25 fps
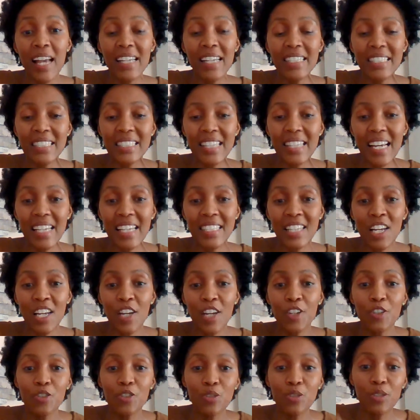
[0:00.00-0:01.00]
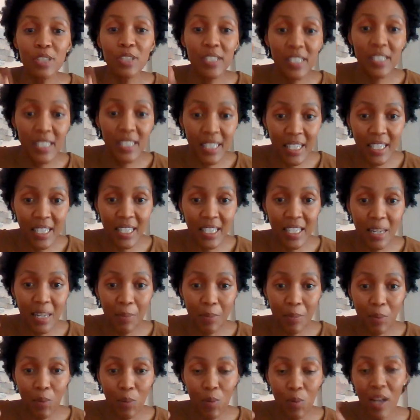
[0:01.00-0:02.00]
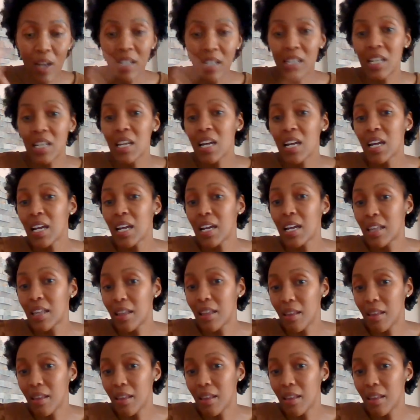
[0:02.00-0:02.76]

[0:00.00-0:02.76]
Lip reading: is that you see, number one,